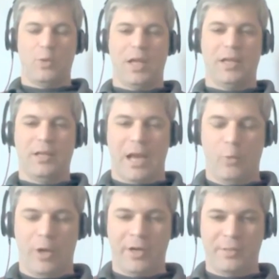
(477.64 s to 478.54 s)
Well, at
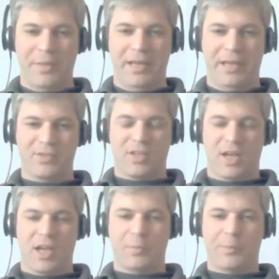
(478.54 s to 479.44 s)
one of the meetings,
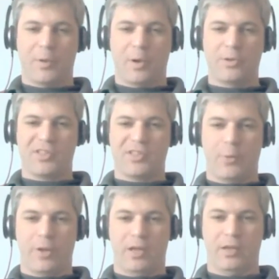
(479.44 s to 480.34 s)
I proposed that